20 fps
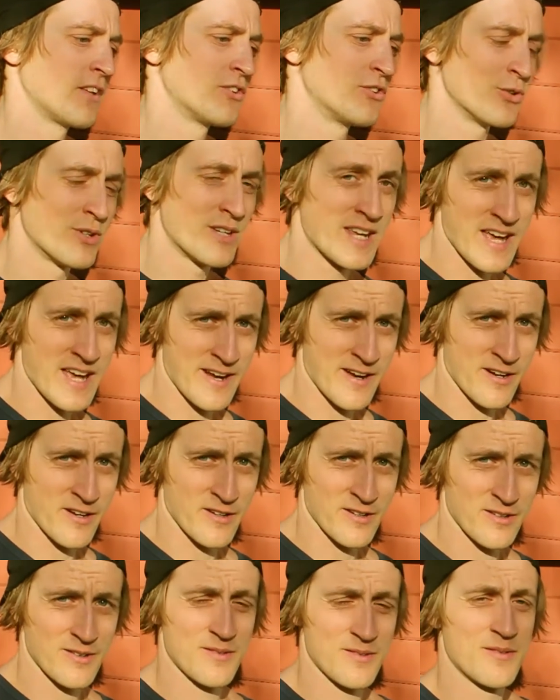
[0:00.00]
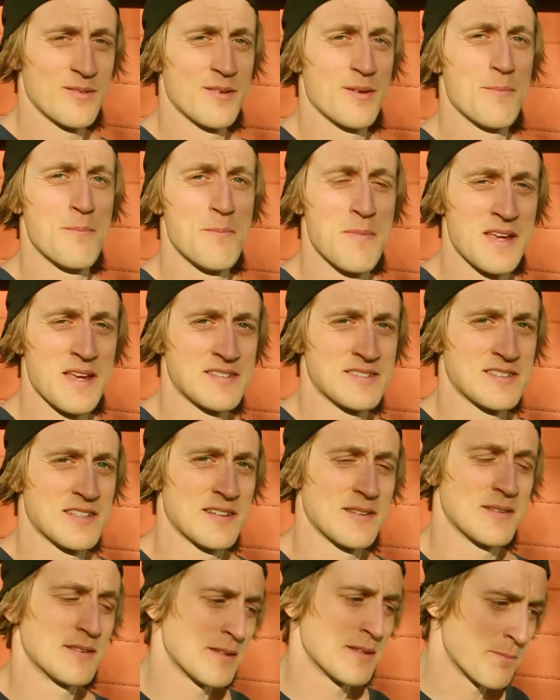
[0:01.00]
together makes
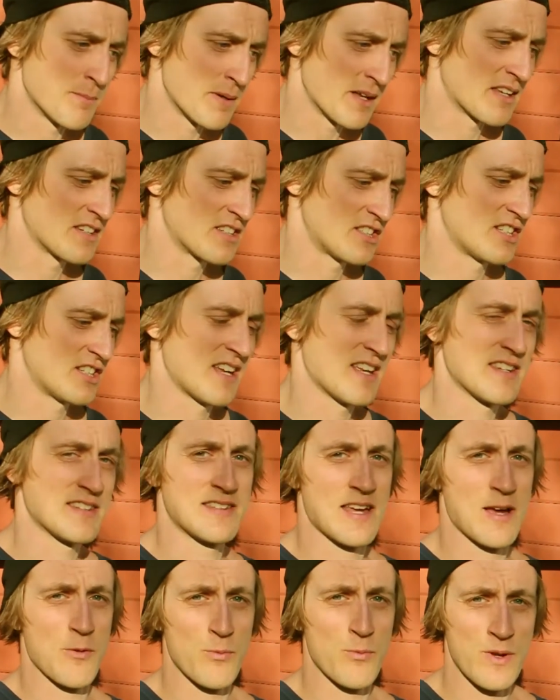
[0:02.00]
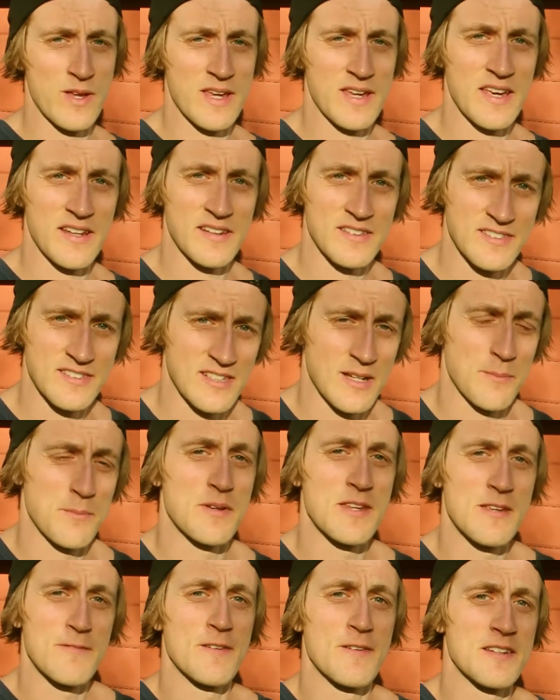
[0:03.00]
it the biggest chance that we get some
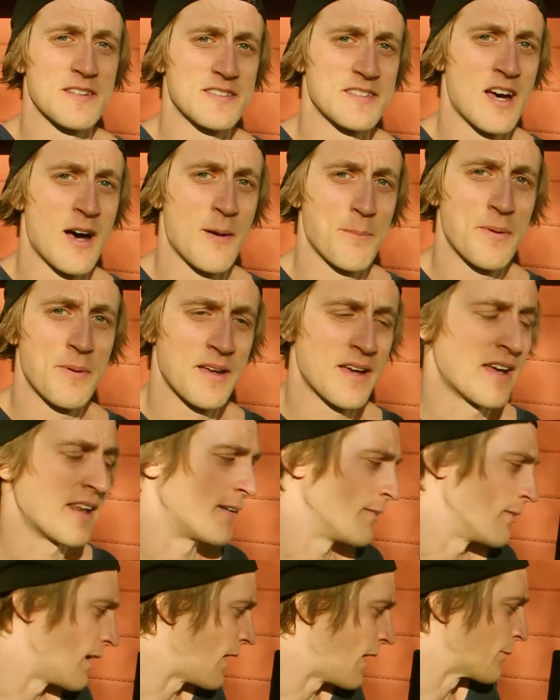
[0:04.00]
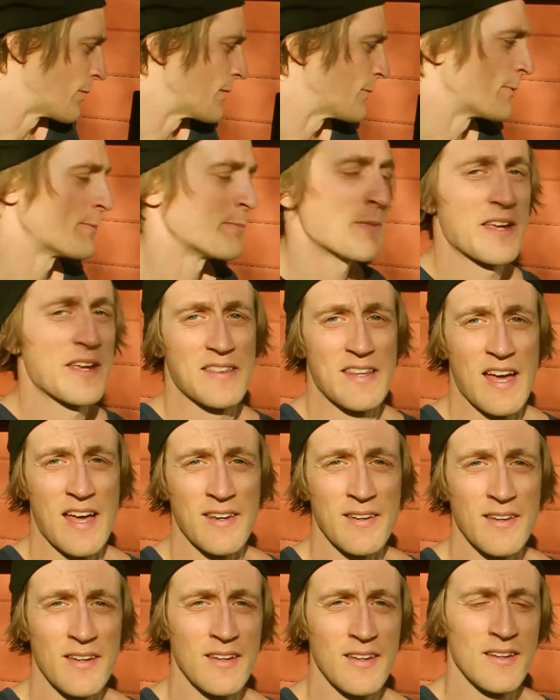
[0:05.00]
defense up, and how do we make that
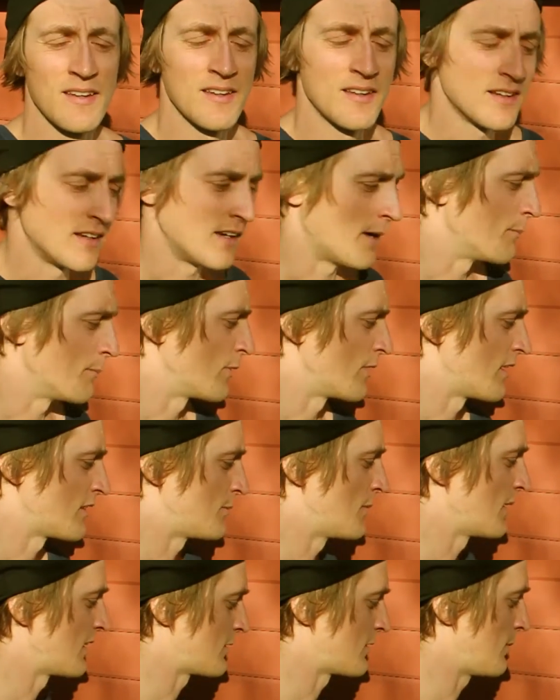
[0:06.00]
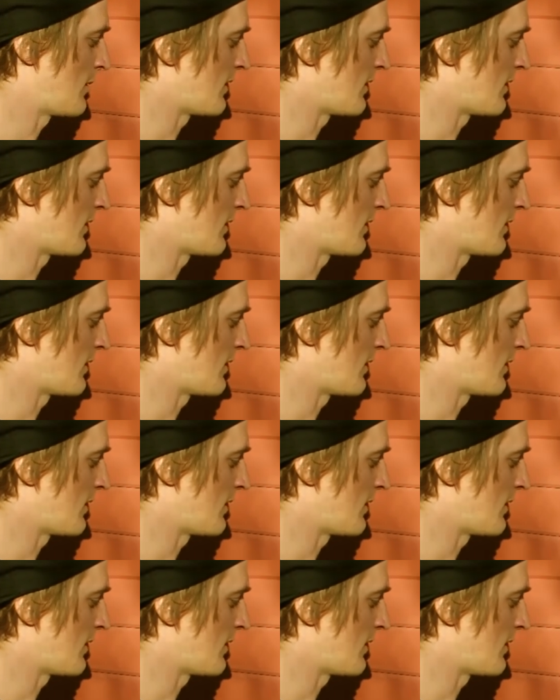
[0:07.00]
number as big as